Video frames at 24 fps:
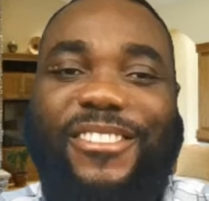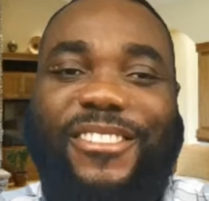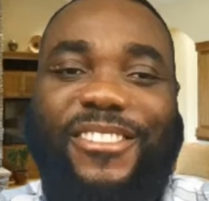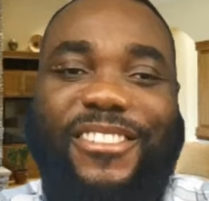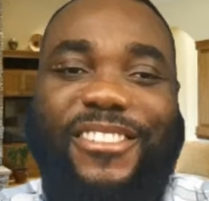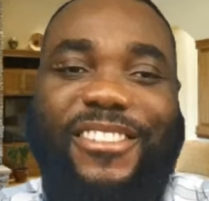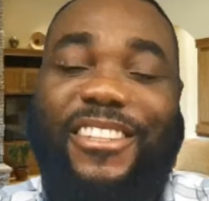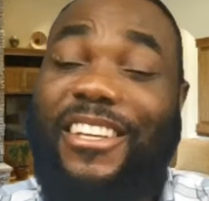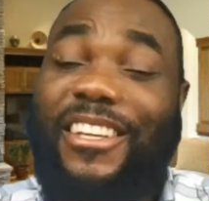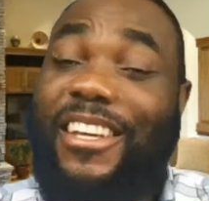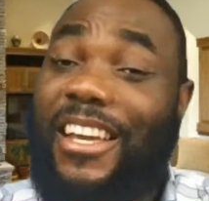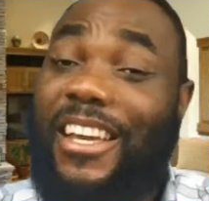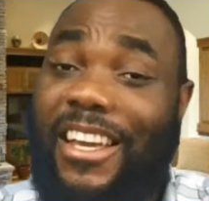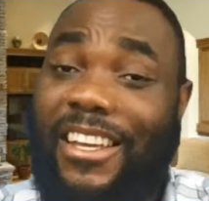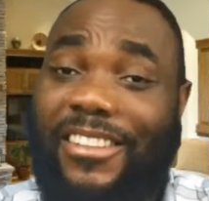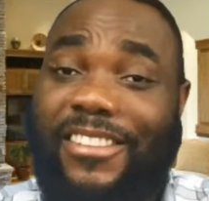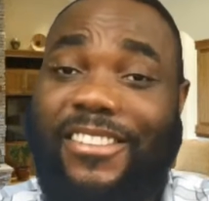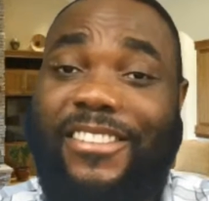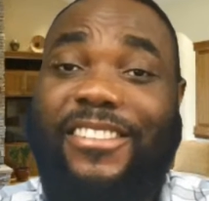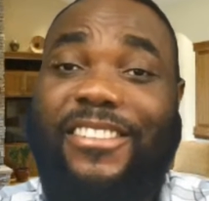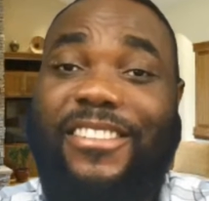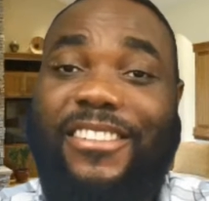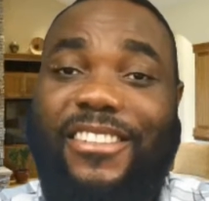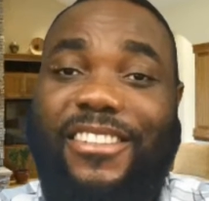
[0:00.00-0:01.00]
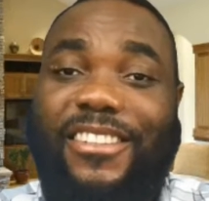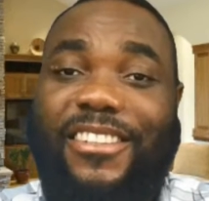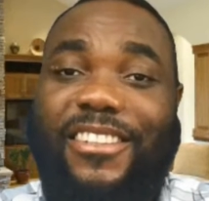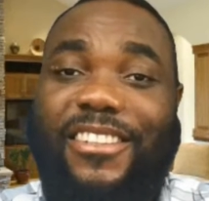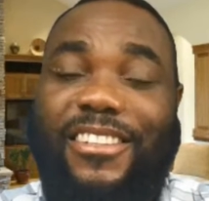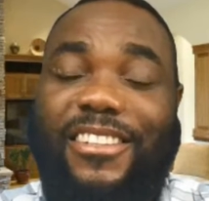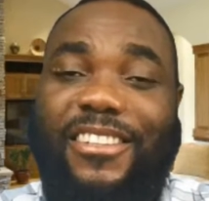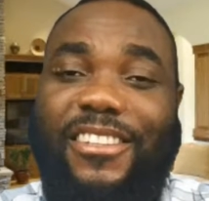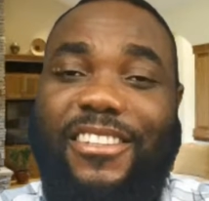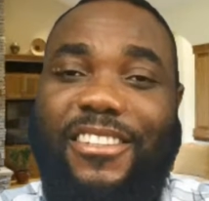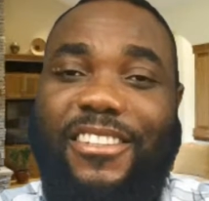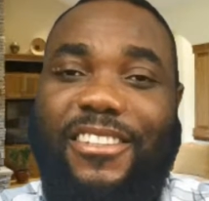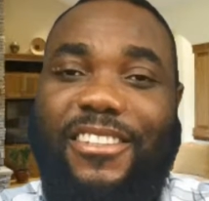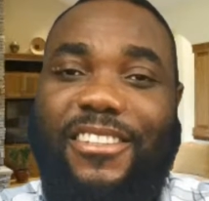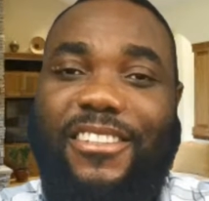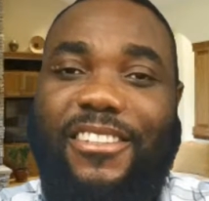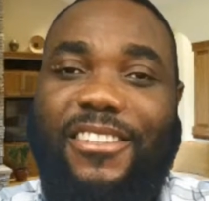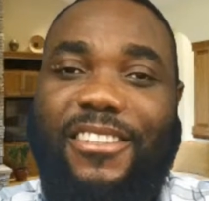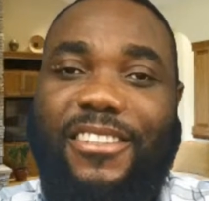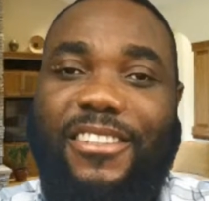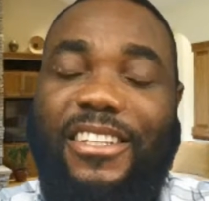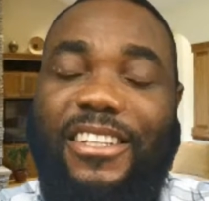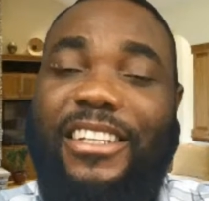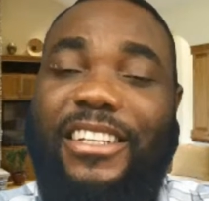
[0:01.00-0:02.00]
Yes,
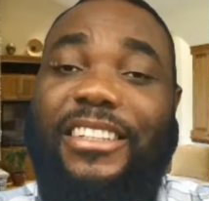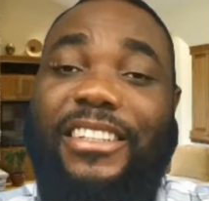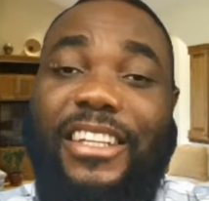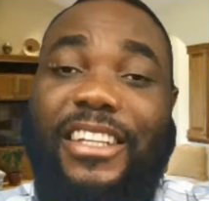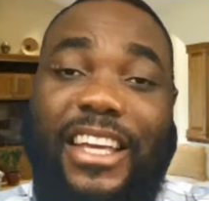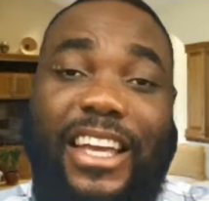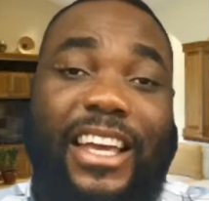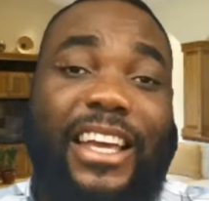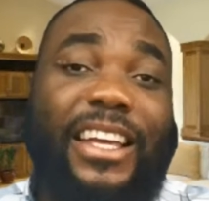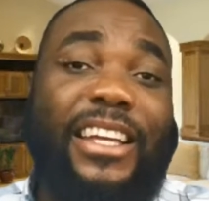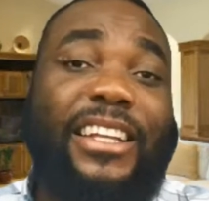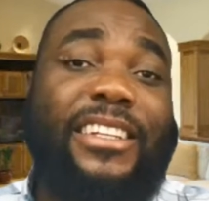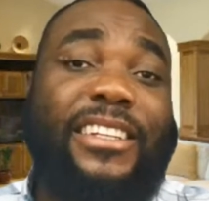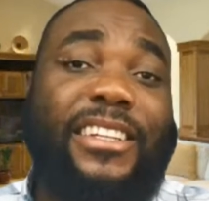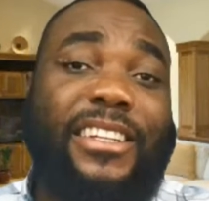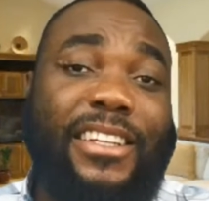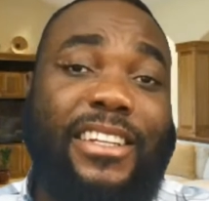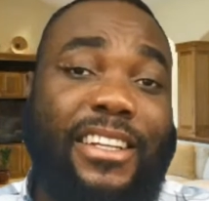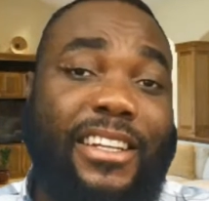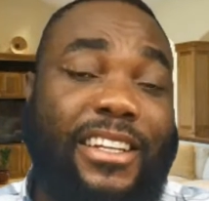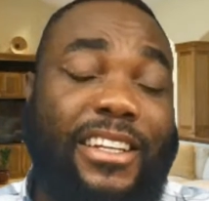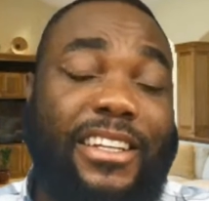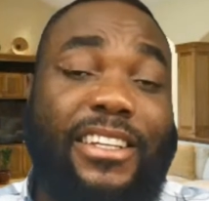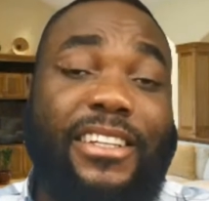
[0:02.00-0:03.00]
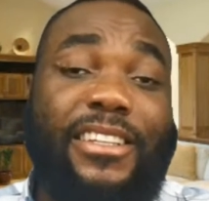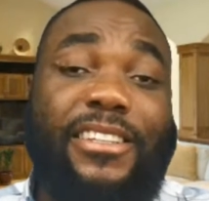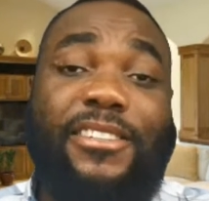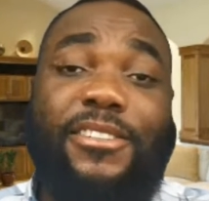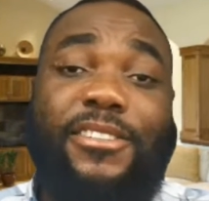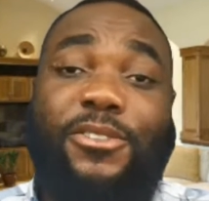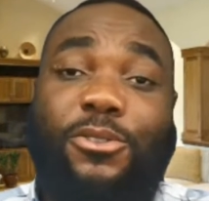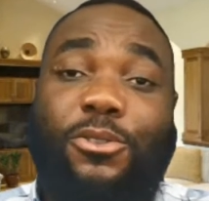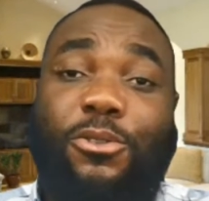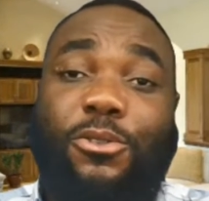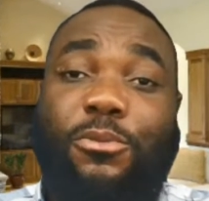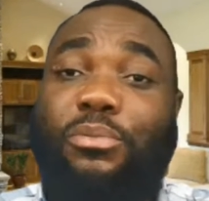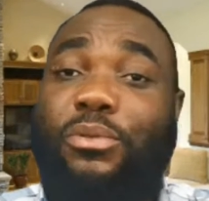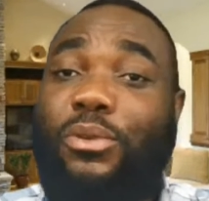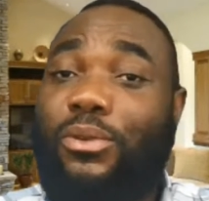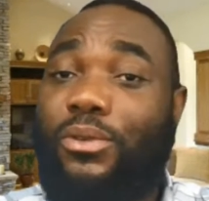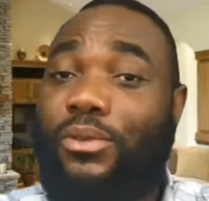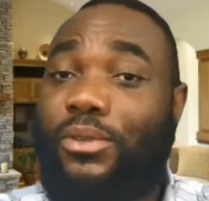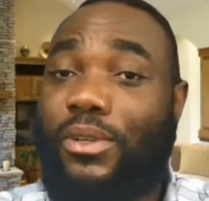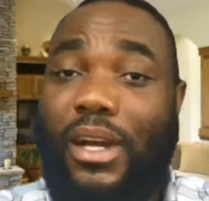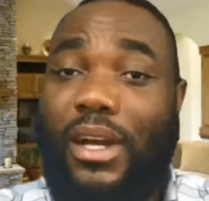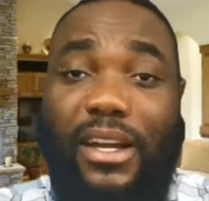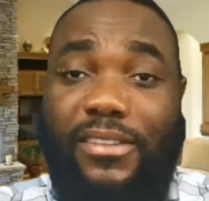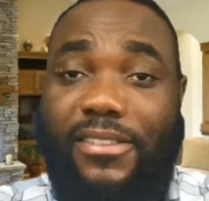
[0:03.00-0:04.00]
it can lead to
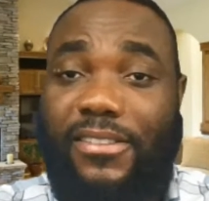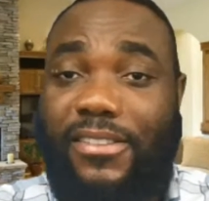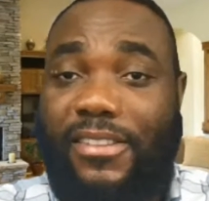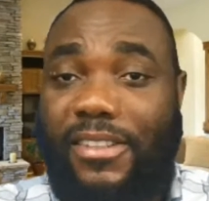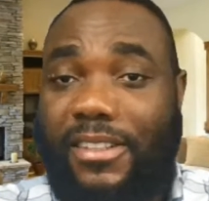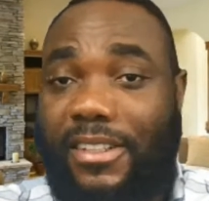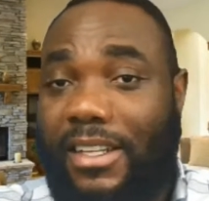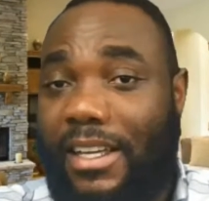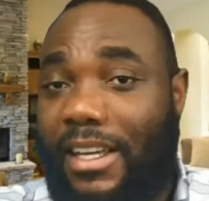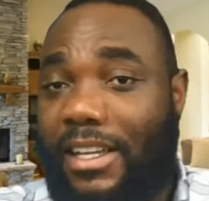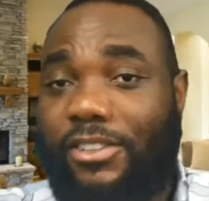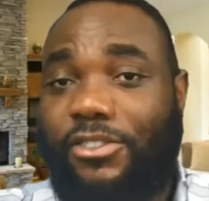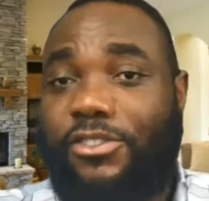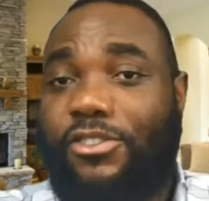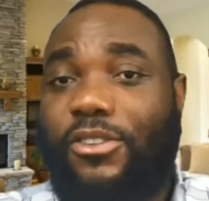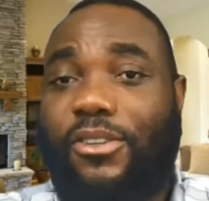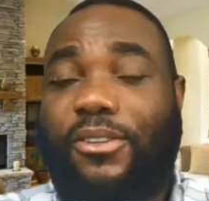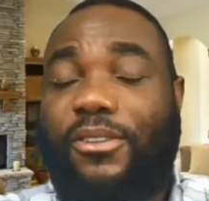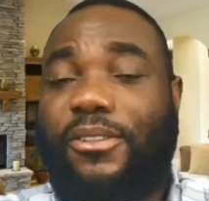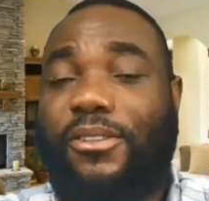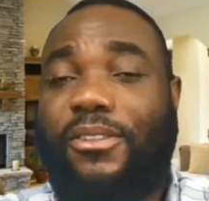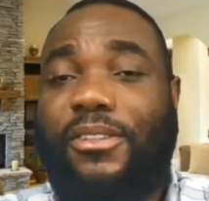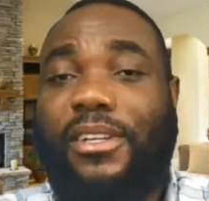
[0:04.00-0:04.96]
procrastination.